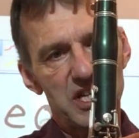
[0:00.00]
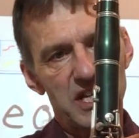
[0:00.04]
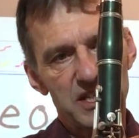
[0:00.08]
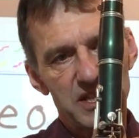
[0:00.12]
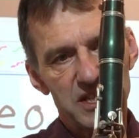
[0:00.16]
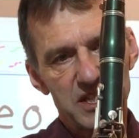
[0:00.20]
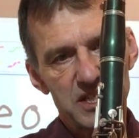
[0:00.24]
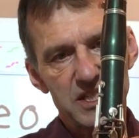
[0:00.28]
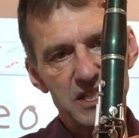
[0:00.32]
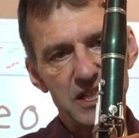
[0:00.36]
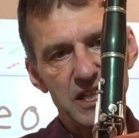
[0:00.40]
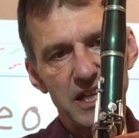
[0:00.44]

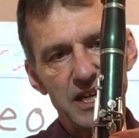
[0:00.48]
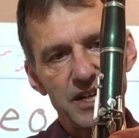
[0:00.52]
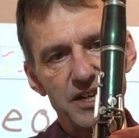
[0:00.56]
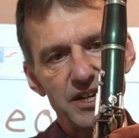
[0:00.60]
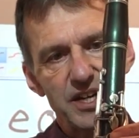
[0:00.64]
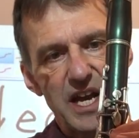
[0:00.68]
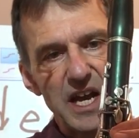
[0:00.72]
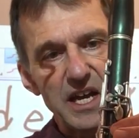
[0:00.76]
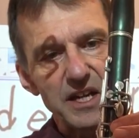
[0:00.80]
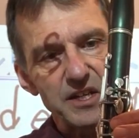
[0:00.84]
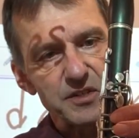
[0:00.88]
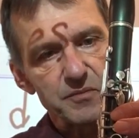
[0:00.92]
like the
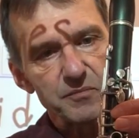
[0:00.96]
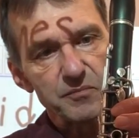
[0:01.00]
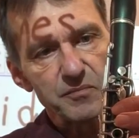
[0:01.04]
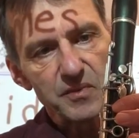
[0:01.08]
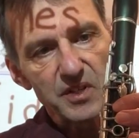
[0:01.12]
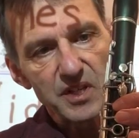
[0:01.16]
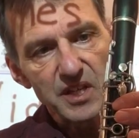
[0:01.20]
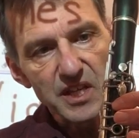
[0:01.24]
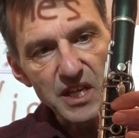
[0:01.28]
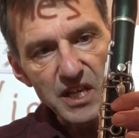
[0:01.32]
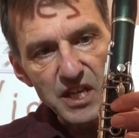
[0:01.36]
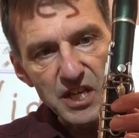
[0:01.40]
clarinet,
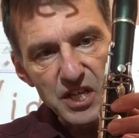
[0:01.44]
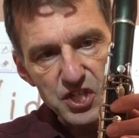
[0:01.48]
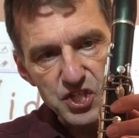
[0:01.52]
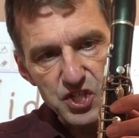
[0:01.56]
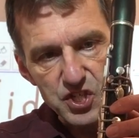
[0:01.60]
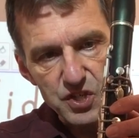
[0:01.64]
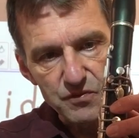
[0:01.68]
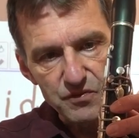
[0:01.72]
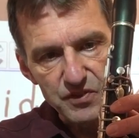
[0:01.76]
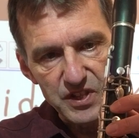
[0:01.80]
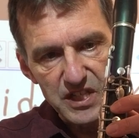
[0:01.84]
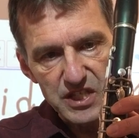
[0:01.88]

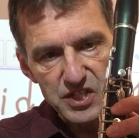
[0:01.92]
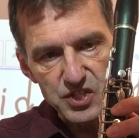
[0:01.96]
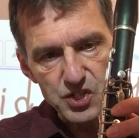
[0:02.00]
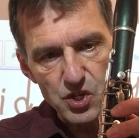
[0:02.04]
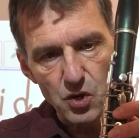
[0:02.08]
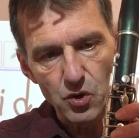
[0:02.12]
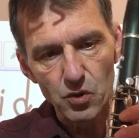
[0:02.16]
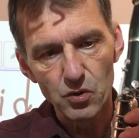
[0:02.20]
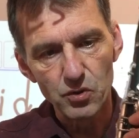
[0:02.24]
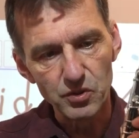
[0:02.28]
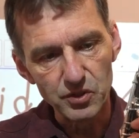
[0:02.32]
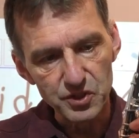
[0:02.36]
each of these
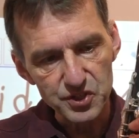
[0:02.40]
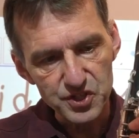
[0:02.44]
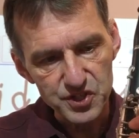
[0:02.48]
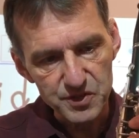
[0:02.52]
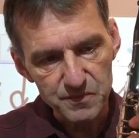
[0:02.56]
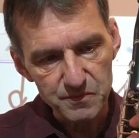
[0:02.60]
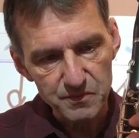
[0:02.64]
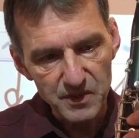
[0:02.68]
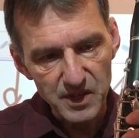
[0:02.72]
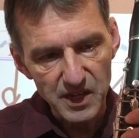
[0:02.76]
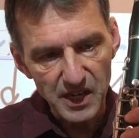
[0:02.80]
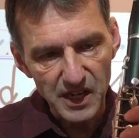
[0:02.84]
holes
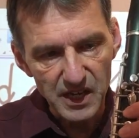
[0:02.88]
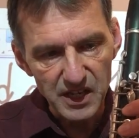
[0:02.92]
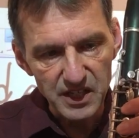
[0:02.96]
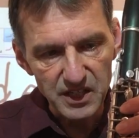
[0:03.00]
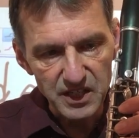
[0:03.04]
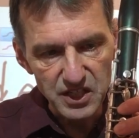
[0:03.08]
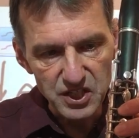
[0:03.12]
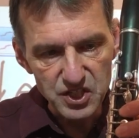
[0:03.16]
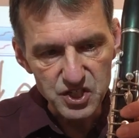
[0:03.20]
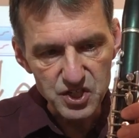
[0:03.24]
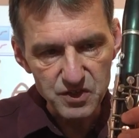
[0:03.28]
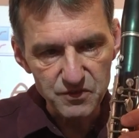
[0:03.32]
and
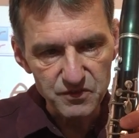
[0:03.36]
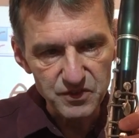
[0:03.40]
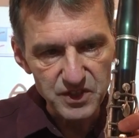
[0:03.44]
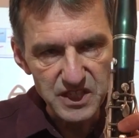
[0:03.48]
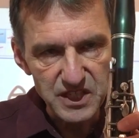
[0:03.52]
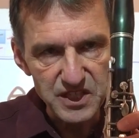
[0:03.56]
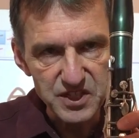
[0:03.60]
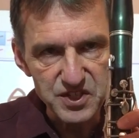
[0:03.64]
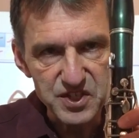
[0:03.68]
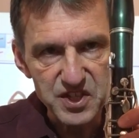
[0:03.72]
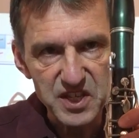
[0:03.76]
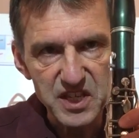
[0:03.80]
each of
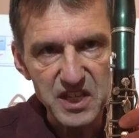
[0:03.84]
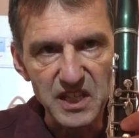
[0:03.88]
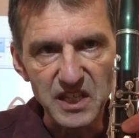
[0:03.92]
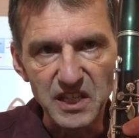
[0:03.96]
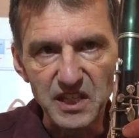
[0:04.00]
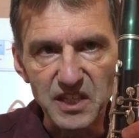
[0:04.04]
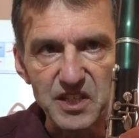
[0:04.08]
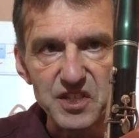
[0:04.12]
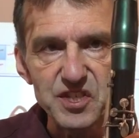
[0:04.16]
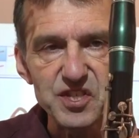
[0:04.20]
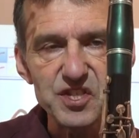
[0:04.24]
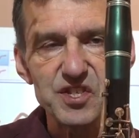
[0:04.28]
these
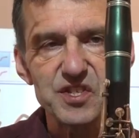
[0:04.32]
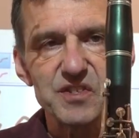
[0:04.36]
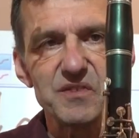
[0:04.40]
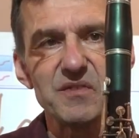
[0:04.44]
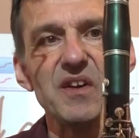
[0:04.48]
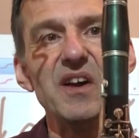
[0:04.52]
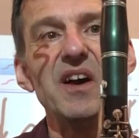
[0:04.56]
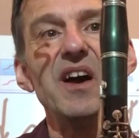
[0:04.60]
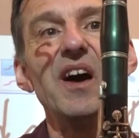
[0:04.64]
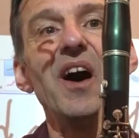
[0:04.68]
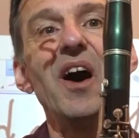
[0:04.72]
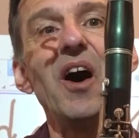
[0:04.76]
keys
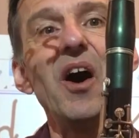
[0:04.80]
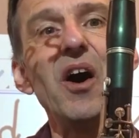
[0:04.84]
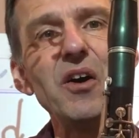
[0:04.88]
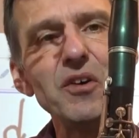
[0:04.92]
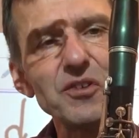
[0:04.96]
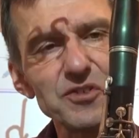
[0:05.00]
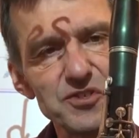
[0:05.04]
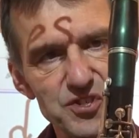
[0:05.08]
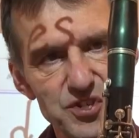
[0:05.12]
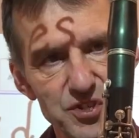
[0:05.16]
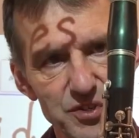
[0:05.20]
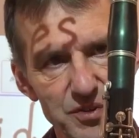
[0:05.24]

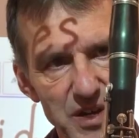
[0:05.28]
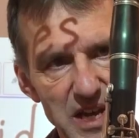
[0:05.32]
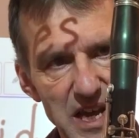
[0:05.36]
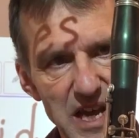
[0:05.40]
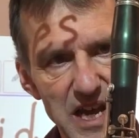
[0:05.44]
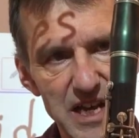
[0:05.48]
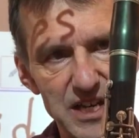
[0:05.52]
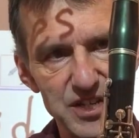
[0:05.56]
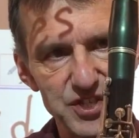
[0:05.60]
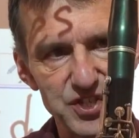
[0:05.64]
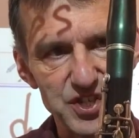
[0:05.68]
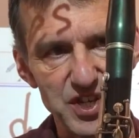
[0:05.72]
also
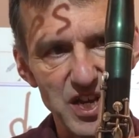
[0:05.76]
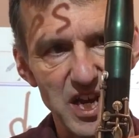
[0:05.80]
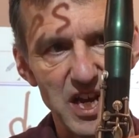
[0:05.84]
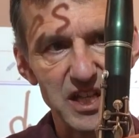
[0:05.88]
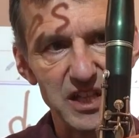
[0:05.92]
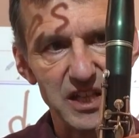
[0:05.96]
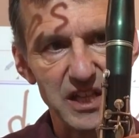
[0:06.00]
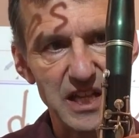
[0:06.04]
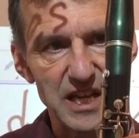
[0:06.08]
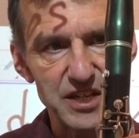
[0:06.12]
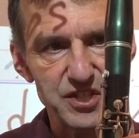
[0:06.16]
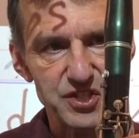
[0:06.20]
has a
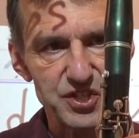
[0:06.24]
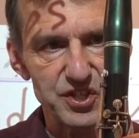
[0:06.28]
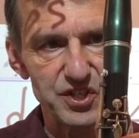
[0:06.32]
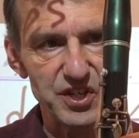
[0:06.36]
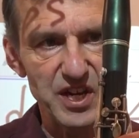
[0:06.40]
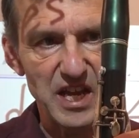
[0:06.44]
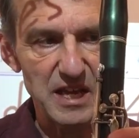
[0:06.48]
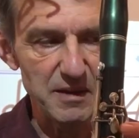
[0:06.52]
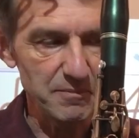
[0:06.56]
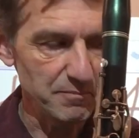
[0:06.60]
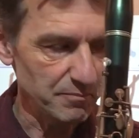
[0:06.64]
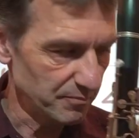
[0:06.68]
letter
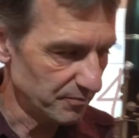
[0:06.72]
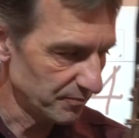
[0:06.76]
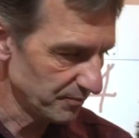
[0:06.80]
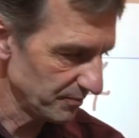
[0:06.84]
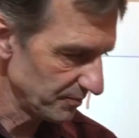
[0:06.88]
name.